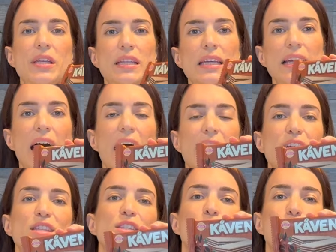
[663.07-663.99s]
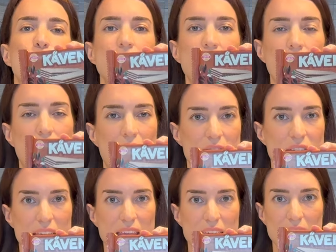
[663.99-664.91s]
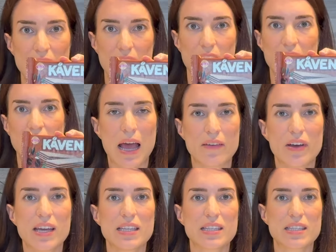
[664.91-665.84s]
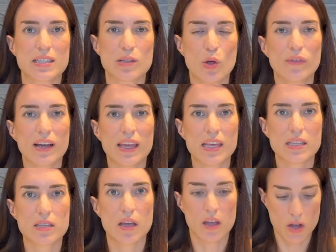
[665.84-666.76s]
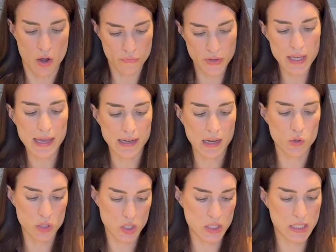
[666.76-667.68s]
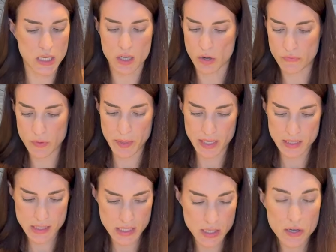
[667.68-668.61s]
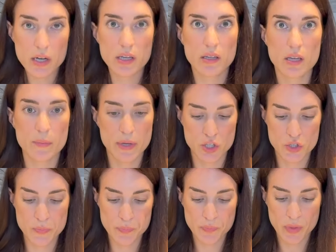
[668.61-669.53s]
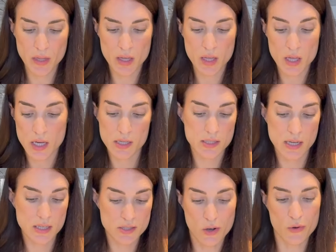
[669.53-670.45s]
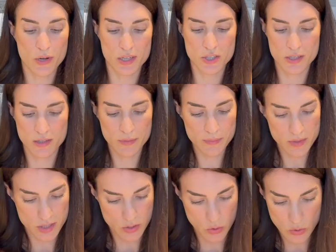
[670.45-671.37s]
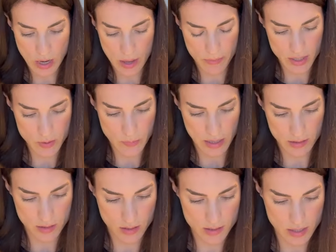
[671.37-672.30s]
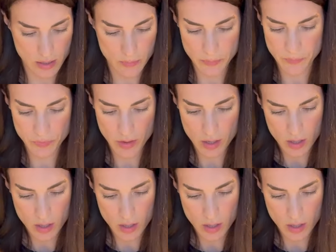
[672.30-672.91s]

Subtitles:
Sedita and it's called kadenki. Kava in Slovak is a coffee, and I also see coffee beans here in the image. It says original, so I'm expecting some